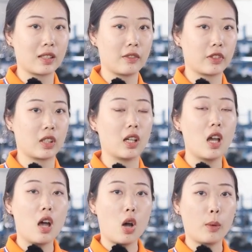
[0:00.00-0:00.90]
of the
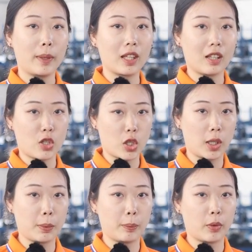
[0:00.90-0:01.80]
Omega
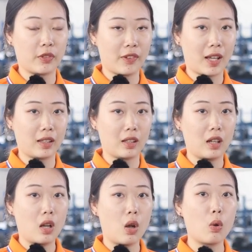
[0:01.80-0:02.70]
shape profile
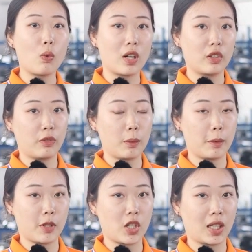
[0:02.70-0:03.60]
on one roofing
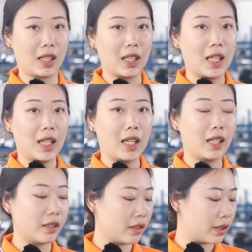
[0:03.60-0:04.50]
machine.
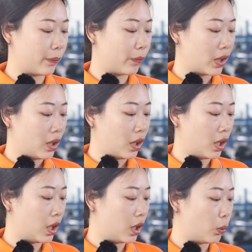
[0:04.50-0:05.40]
And
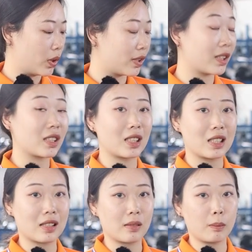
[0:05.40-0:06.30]
what sets
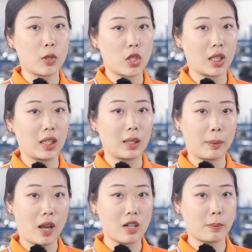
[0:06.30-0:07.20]
this machine
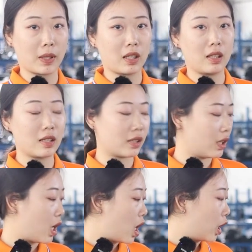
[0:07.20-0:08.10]
apart, because
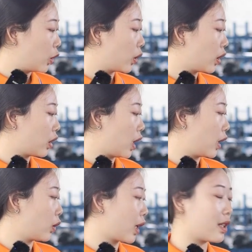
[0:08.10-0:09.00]
you
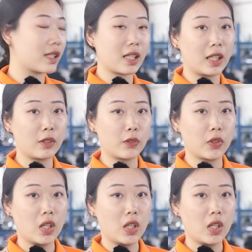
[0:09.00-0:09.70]
can save